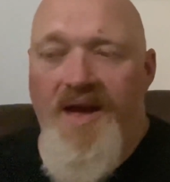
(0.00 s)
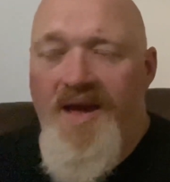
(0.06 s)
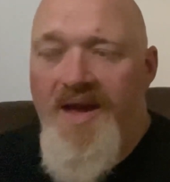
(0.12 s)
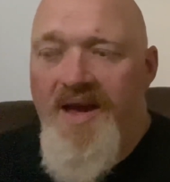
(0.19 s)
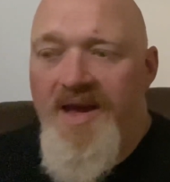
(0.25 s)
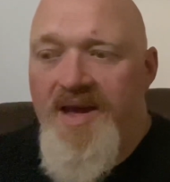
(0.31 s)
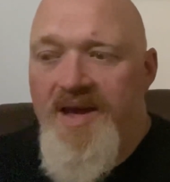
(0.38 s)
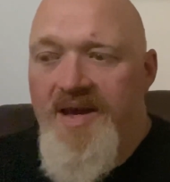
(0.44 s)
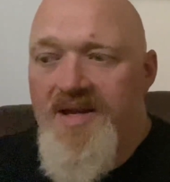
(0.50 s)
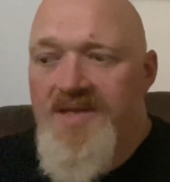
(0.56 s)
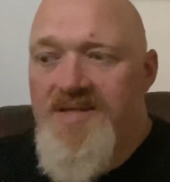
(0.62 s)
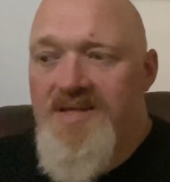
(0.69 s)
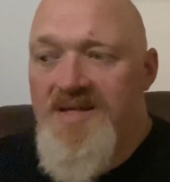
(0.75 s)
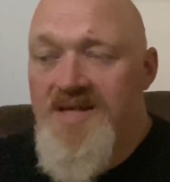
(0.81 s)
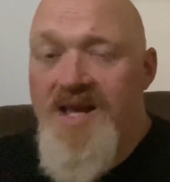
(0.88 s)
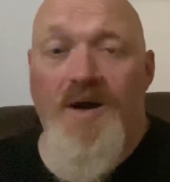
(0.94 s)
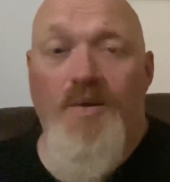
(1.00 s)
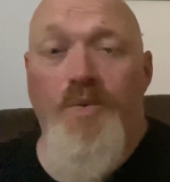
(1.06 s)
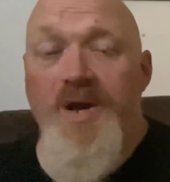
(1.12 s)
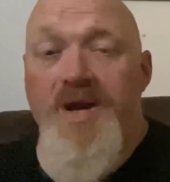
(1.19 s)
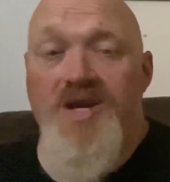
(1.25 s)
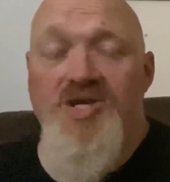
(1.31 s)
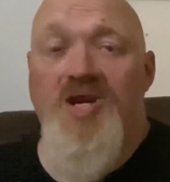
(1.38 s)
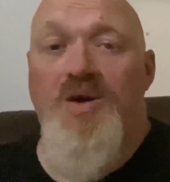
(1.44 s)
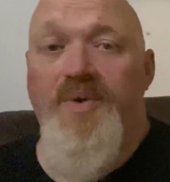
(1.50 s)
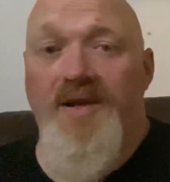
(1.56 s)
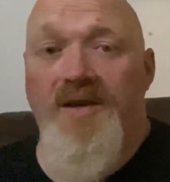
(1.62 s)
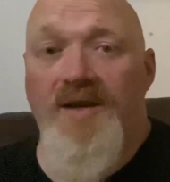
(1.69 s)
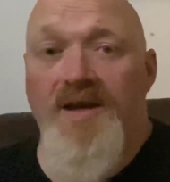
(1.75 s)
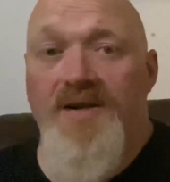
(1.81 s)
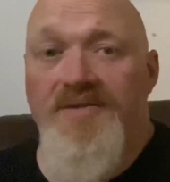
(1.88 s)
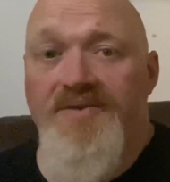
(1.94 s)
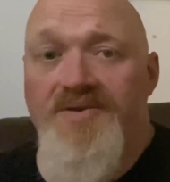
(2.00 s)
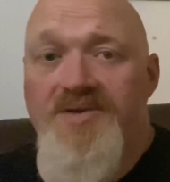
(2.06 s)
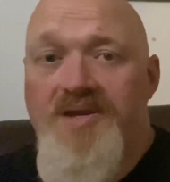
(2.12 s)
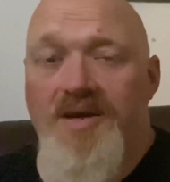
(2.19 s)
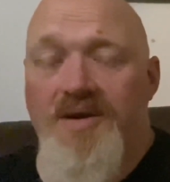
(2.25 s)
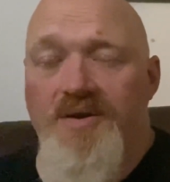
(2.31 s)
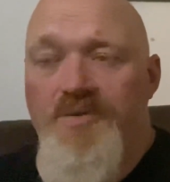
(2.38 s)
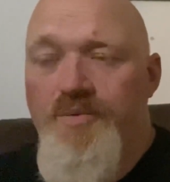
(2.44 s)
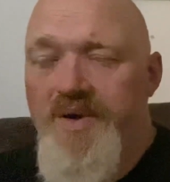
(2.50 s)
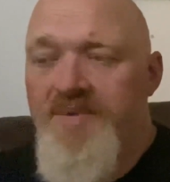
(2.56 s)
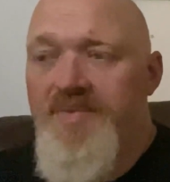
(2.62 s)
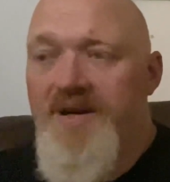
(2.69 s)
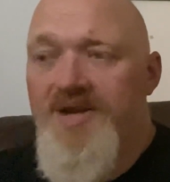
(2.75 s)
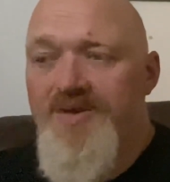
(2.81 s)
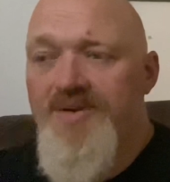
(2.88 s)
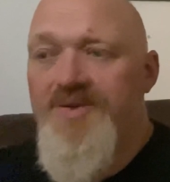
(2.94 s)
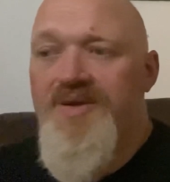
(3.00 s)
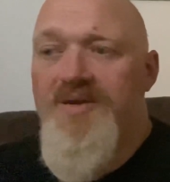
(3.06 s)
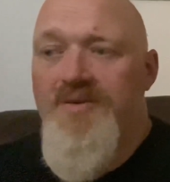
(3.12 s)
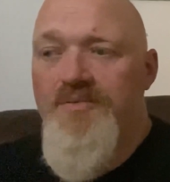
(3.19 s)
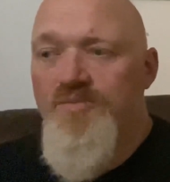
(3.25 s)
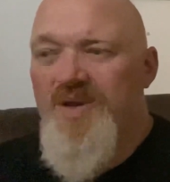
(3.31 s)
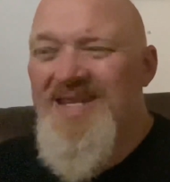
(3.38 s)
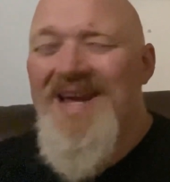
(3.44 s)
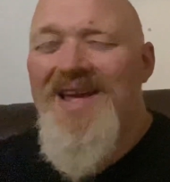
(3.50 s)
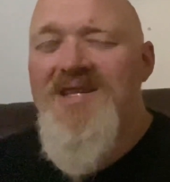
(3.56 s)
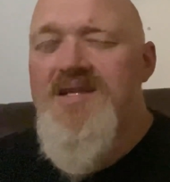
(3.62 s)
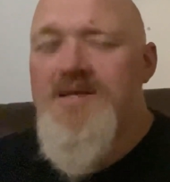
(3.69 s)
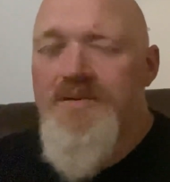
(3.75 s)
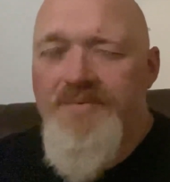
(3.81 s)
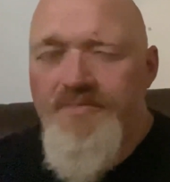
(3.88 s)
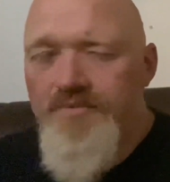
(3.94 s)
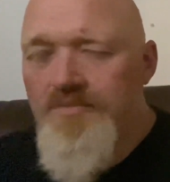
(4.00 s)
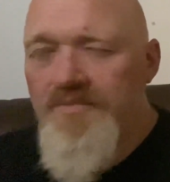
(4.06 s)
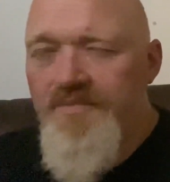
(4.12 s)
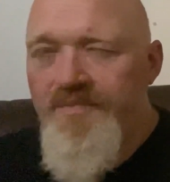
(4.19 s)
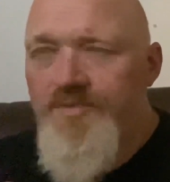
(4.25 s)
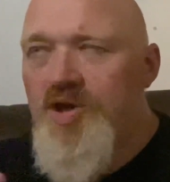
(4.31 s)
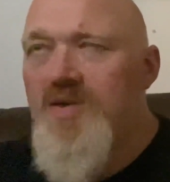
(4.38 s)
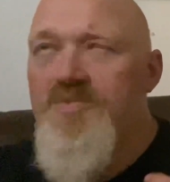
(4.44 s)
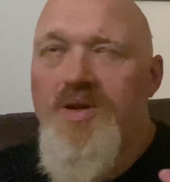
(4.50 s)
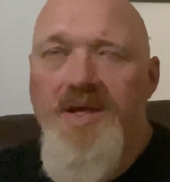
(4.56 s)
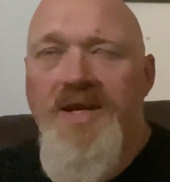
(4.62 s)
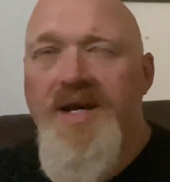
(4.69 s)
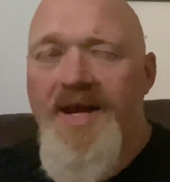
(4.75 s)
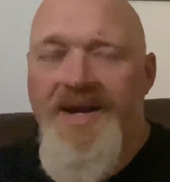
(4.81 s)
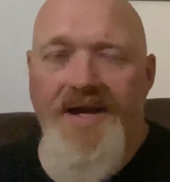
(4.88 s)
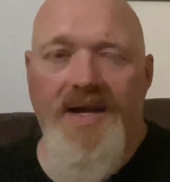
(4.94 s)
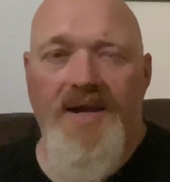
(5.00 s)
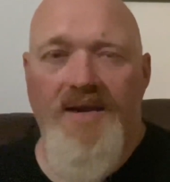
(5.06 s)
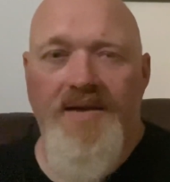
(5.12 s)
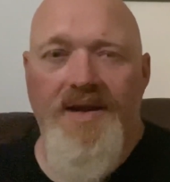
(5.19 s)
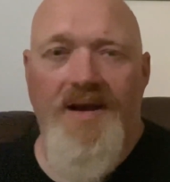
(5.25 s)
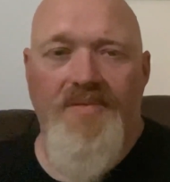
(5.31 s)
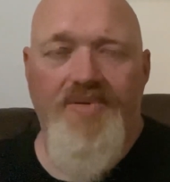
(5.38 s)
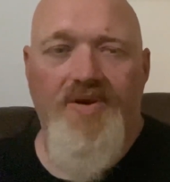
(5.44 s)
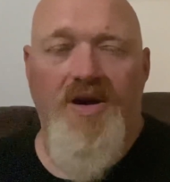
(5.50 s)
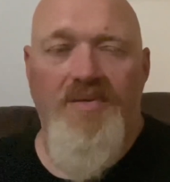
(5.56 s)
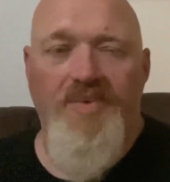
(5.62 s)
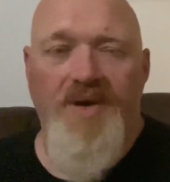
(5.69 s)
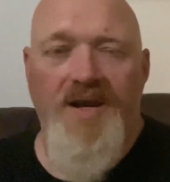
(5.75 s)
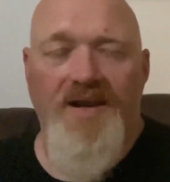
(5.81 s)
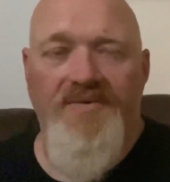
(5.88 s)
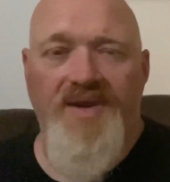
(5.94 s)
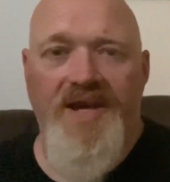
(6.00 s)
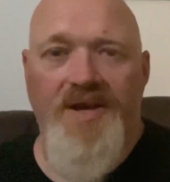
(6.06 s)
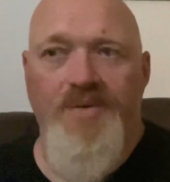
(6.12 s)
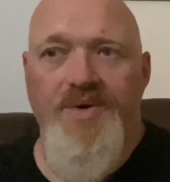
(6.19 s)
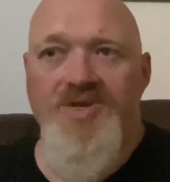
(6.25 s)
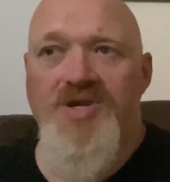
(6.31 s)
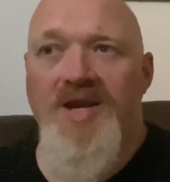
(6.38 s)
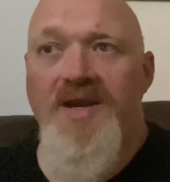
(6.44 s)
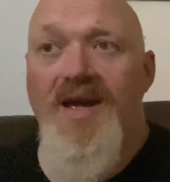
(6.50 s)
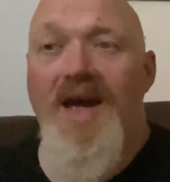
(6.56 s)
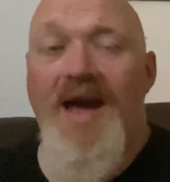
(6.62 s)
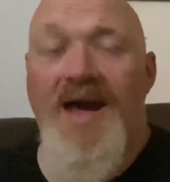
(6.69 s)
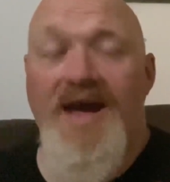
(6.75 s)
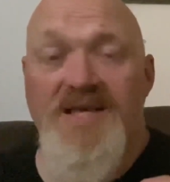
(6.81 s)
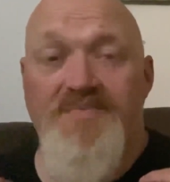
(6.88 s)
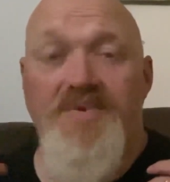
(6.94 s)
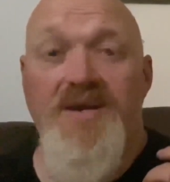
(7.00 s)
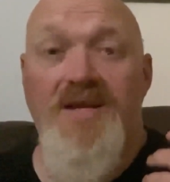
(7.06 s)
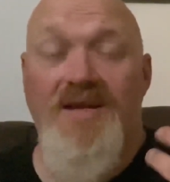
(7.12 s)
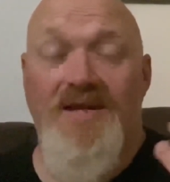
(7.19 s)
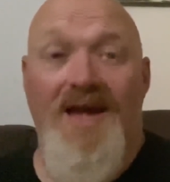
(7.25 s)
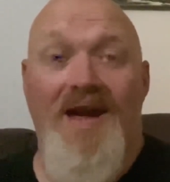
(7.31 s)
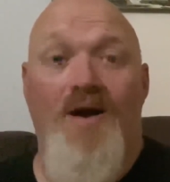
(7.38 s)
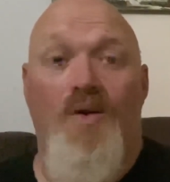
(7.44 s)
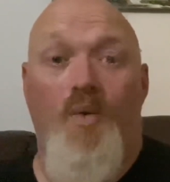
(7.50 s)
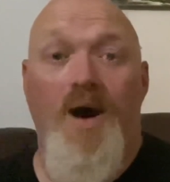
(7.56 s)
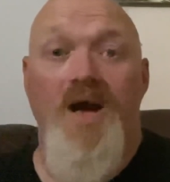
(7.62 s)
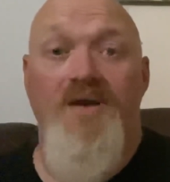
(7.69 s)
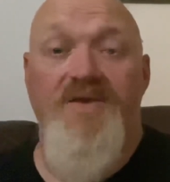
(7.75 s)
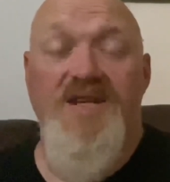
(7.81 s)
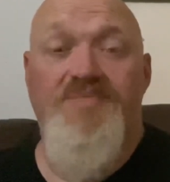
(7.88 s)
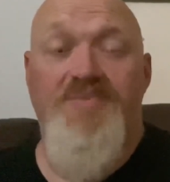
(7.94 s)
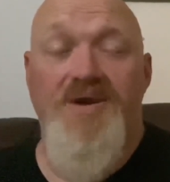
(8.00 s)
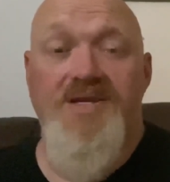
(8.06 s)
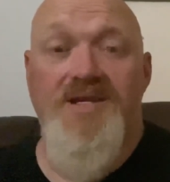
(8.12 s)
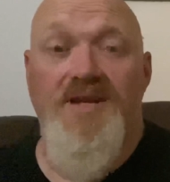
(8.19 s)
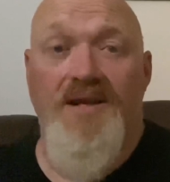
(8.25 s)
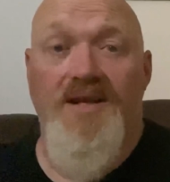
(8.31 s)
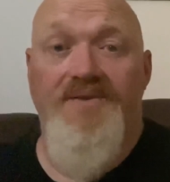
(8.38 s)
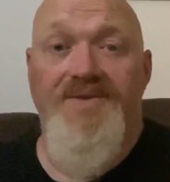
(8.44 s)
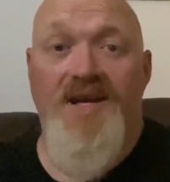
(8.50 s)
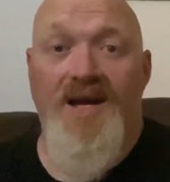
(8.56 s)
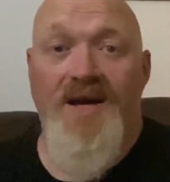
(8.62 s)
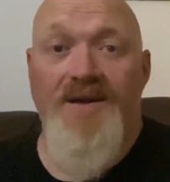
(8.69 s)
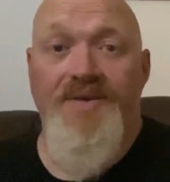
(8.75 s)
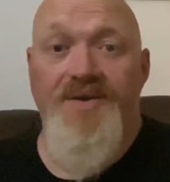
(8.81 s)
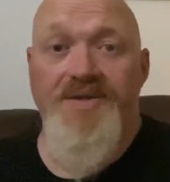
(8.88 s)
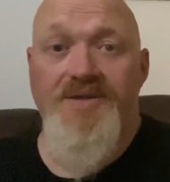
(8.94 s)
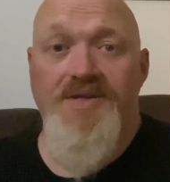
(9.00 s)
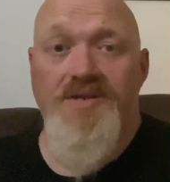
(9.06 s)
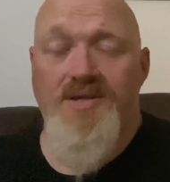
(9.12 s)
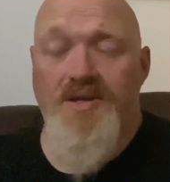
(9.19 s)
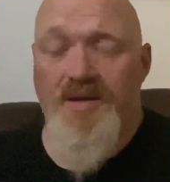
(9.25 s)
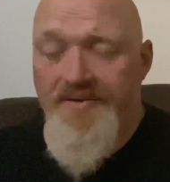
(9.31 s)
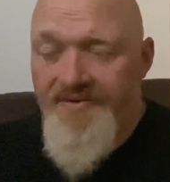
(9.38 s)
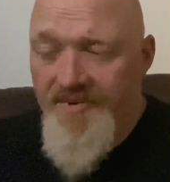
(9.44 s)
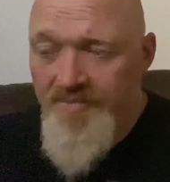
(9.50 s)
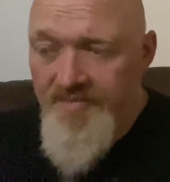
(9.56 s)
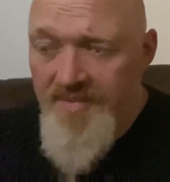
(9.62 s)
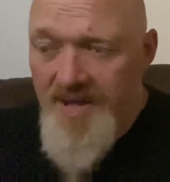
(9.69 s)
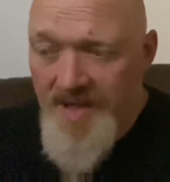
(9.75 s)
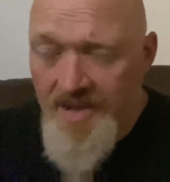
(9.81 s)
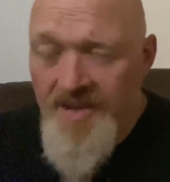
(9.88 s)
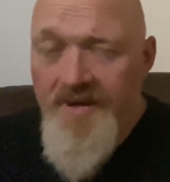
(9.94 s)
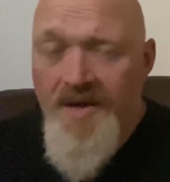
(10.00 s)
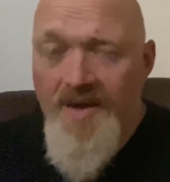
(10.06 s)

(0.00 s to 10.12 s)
is how we're showing love. So we may do, and we tend to communicate our primary love language as being our way of expressing love to others. So for me,